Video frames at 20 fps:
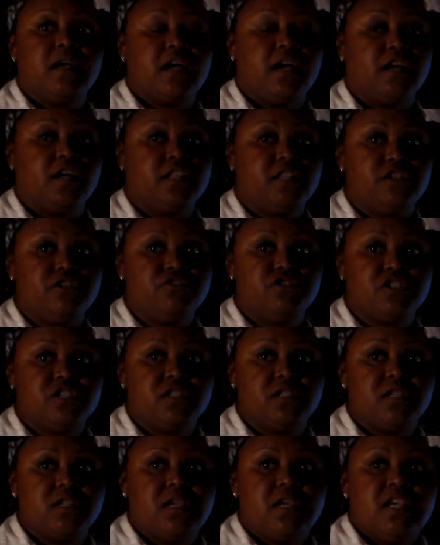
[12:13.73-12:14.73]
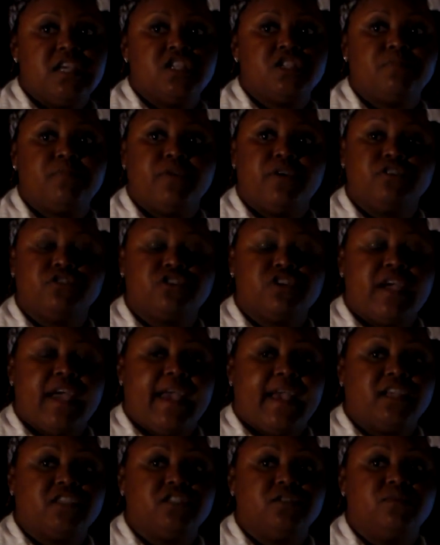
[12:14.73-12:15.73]
Conclusion, spiritual
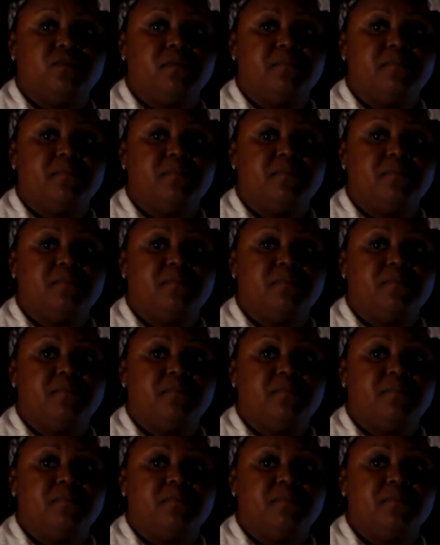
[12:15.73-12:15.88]
action